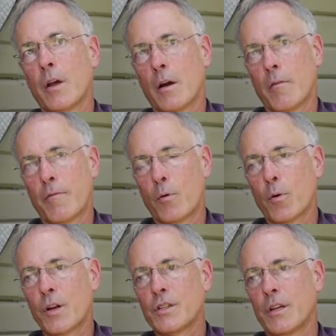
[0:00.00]
their
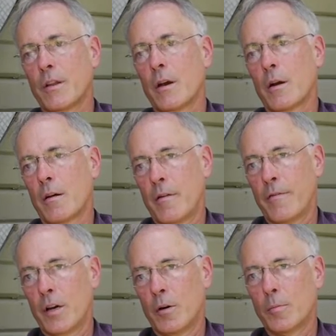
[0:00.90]
forage and their
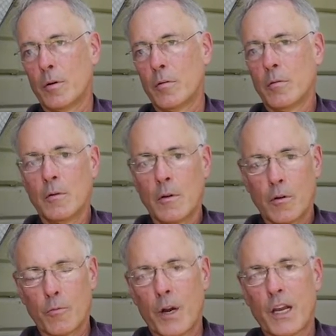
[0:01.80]
available
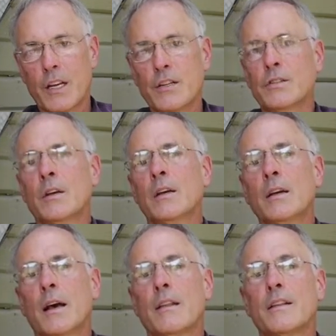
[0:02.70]
range.
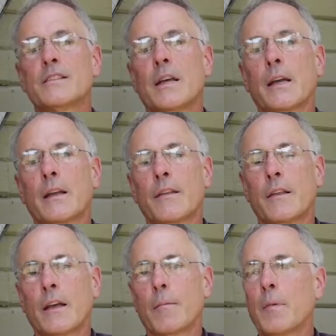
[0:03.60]
And then second, I
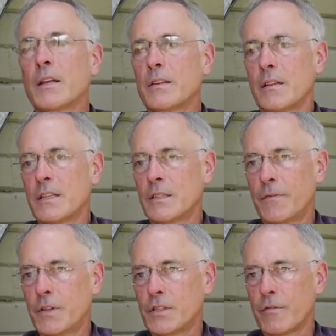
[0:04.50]
think it makes it less
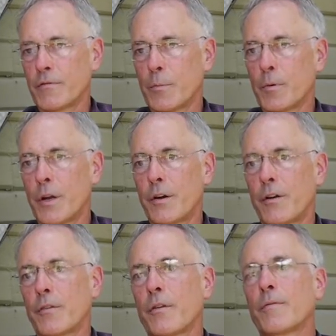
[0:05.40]
efficient for
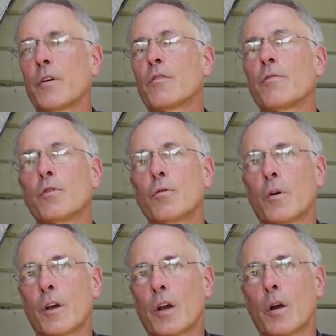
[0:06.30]
predators. If there's
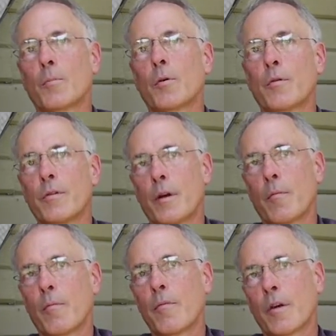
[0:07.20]
fewer caribou
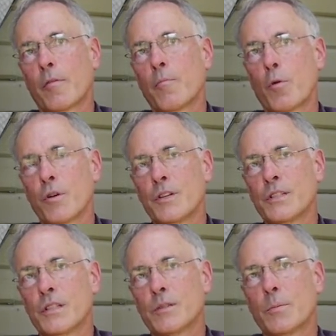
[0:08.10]
and there's more
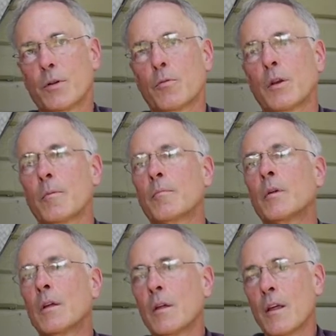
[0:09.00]
distance between them,
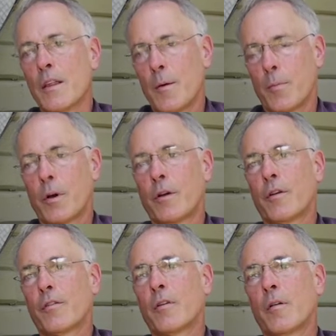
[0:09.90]
then
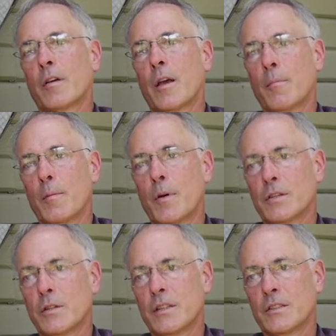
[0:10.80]
predators can be
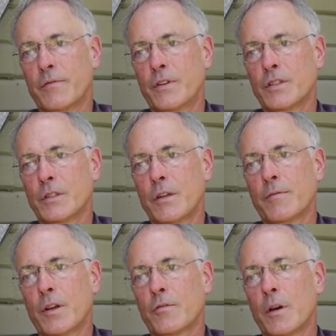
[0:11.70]
much less efficient if
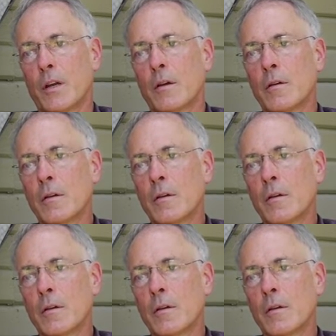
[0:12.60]
they try to